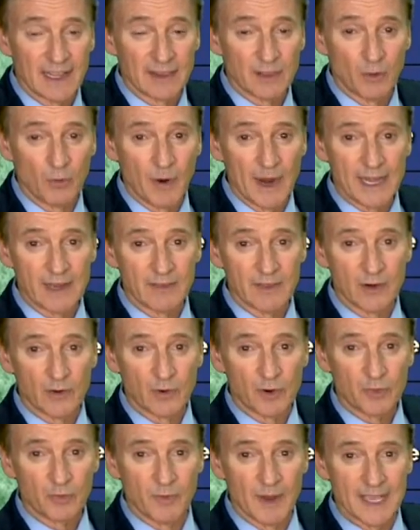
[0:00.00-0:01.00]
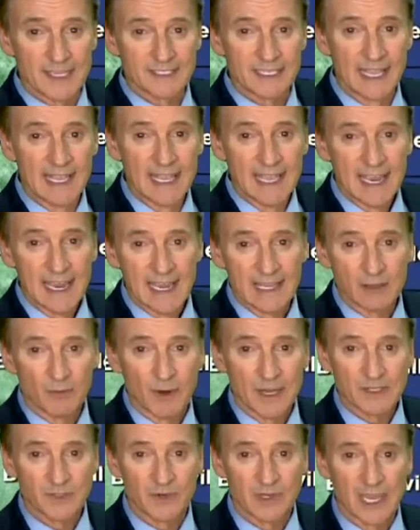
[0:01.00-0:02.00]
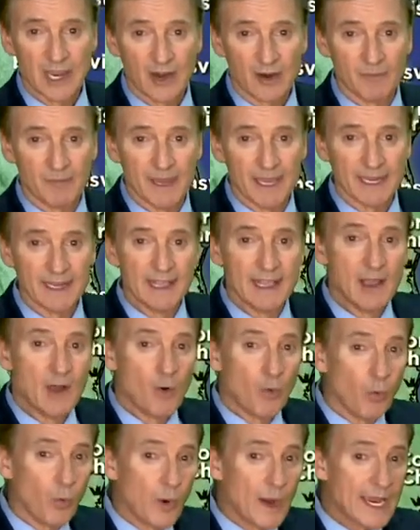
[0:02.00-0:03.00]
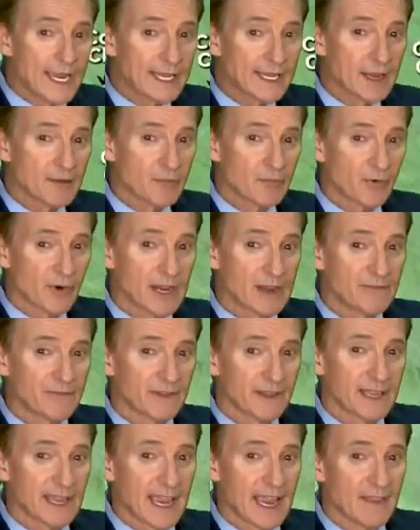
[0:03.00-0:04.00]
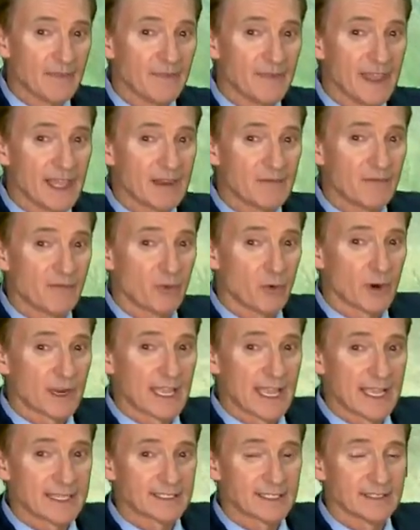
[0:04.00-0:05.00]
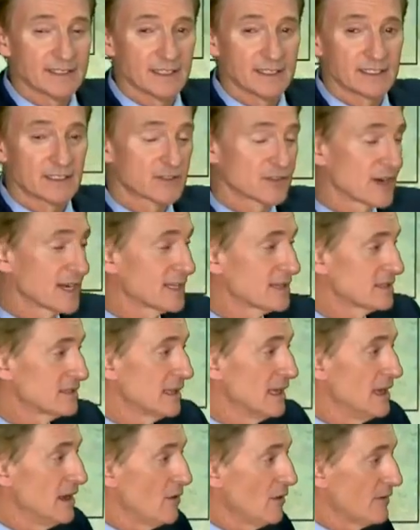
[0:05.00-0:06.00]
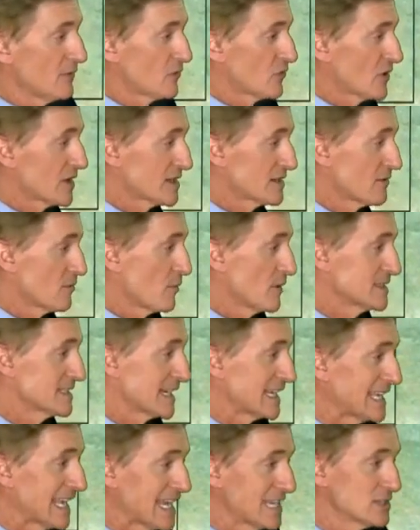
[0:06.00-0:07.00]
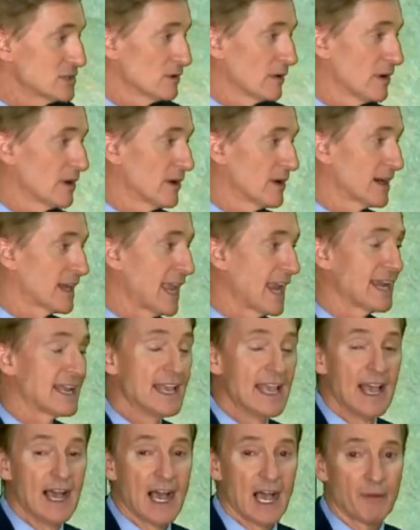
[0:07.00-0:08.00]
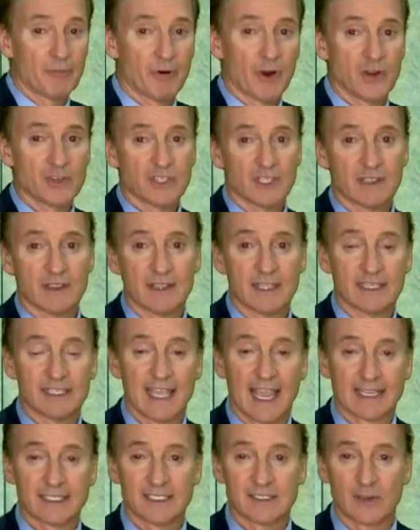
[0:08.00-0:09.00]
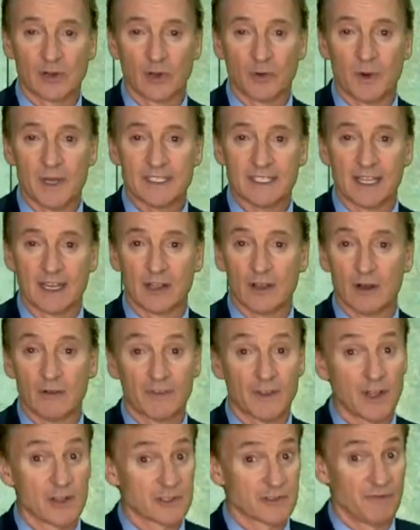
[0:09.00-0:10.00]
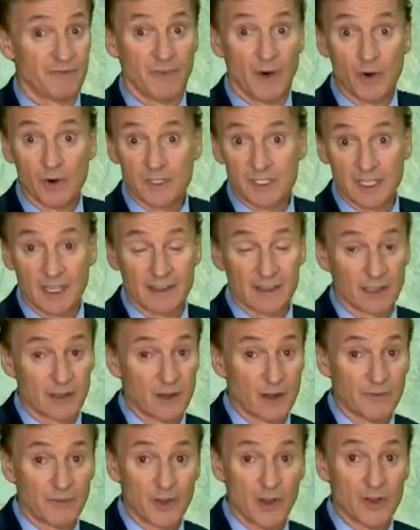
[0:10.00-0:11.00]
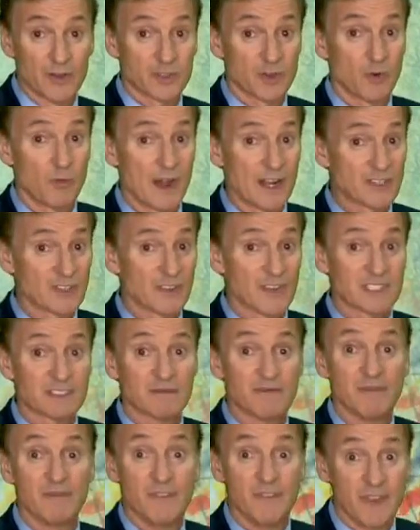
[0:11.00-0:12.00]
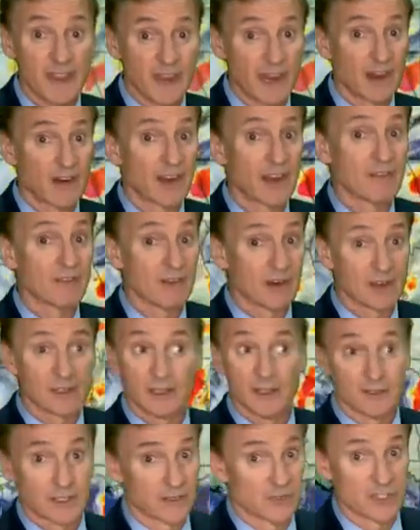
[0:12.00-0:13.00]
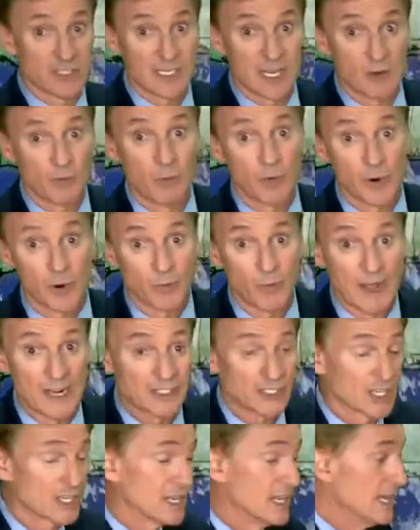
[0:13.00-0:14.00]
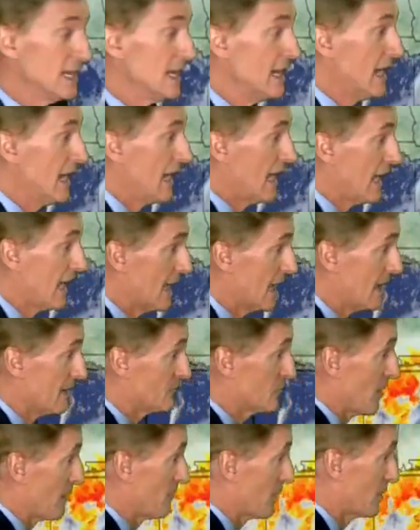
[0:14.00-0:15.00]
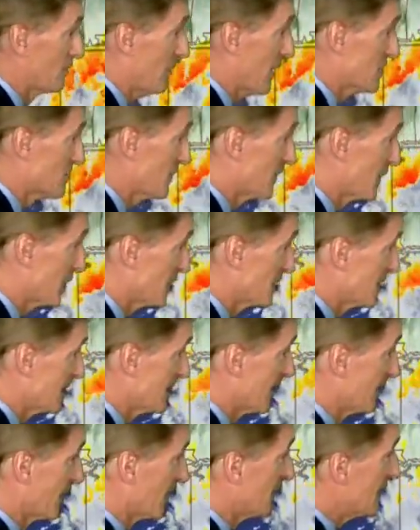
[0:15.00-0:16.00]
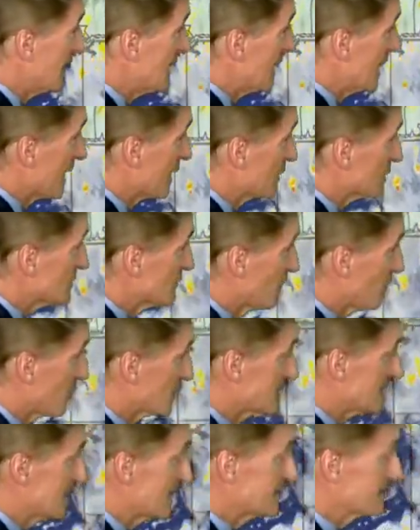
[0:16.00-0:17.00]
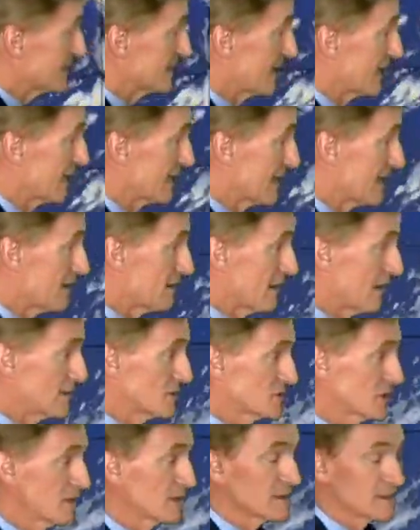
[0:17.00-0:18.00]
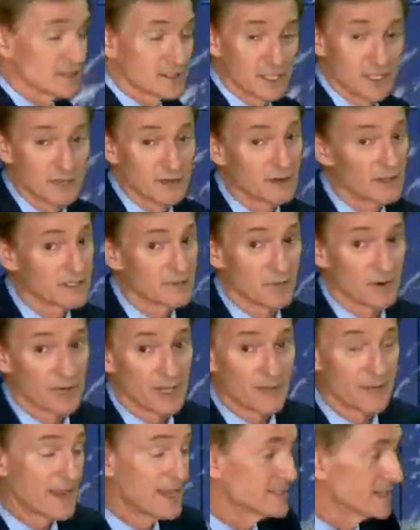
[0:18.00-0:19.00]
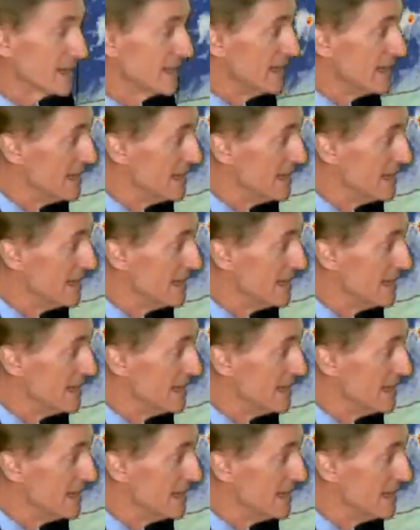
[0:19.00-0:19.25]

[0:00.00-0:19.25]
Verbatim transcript: on the way to the northwest in the western Caribbean, weakening briefly and then forecasted to strengthen strengthened once again to a hurricane approaching the Texas or Louisiana Gulf Coast. Folks on the Gulf Coast are watching this very, very closely, just like we're watching uh, Tropical Depression 13 out there. Here is 14 tonight, and I'll, I'll, show you the two. It's pretty amazing.